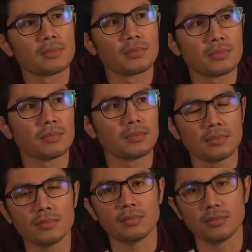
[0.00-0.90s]

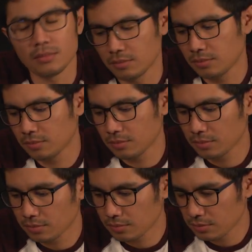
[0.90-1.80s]

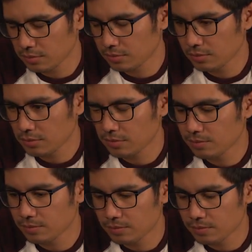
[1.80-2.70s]

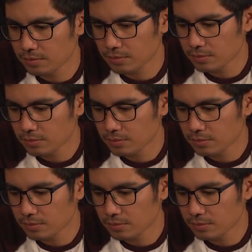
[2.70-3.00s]
(not speaking)